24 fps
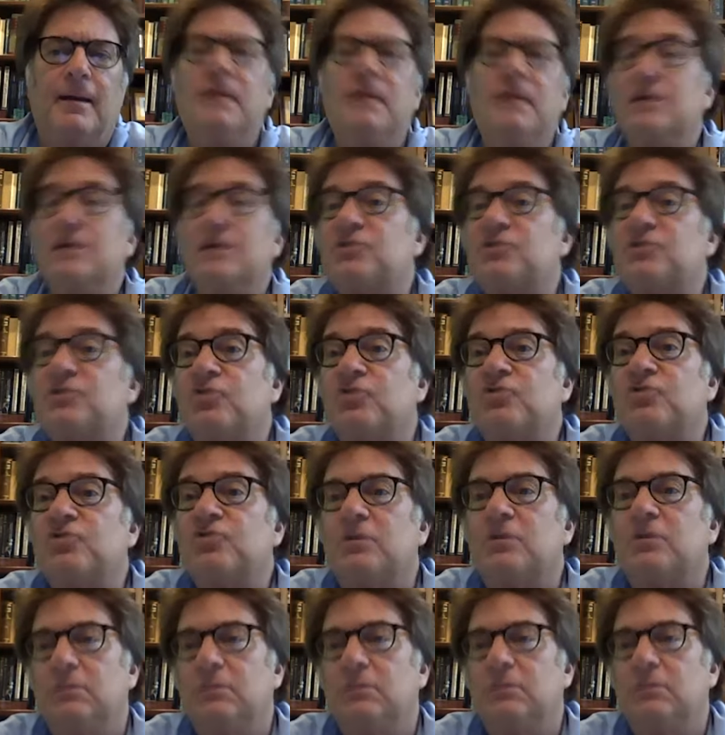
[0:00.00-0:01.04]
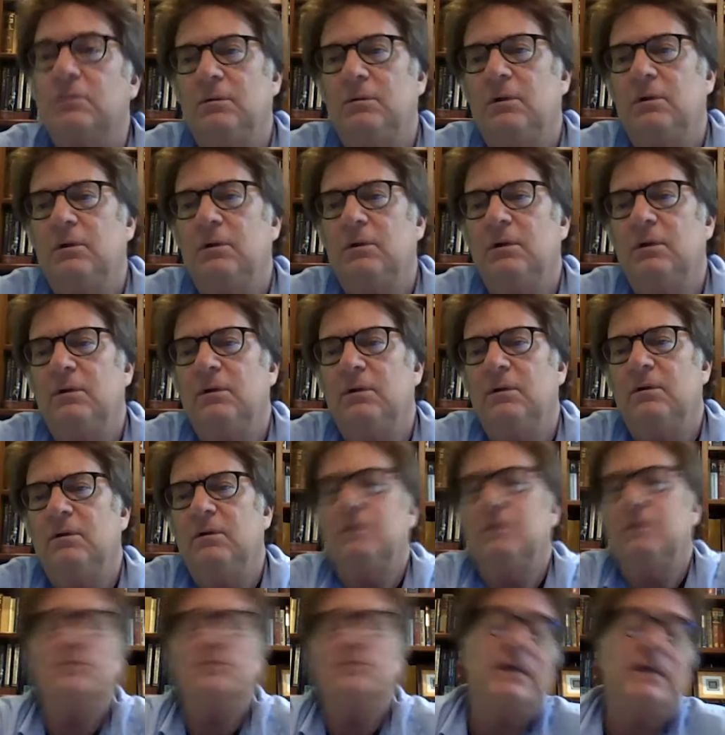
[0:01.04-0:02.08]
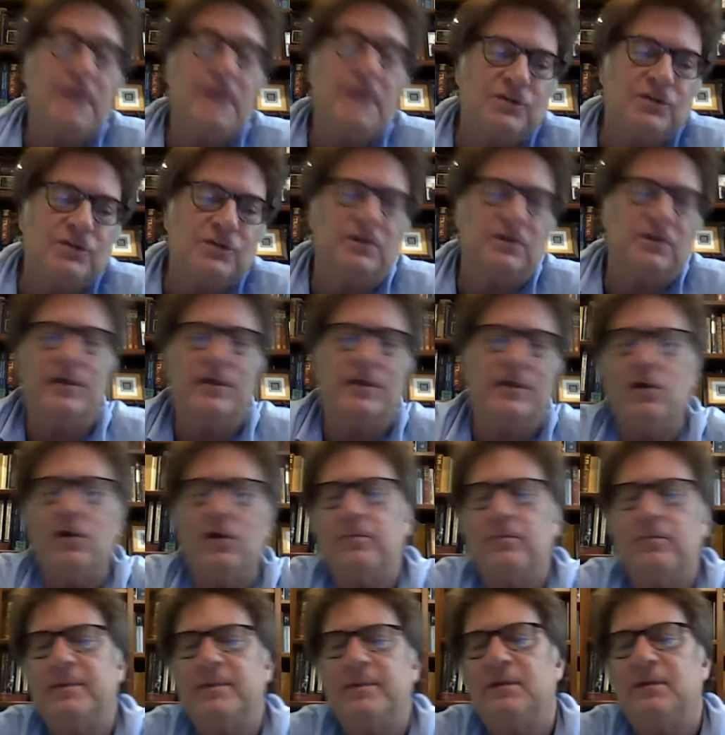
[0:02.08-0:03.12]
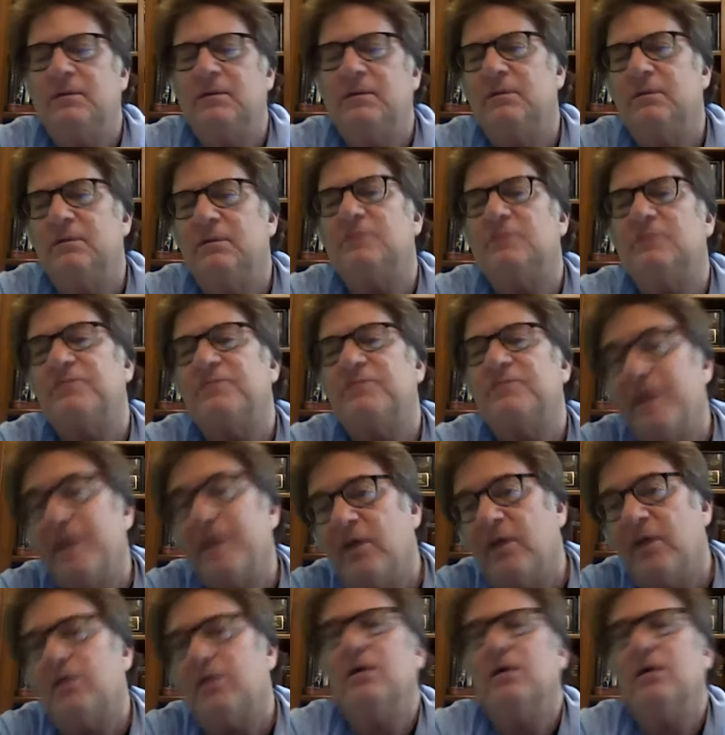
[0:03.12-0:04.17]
is surgical. Radiation therapy is fair.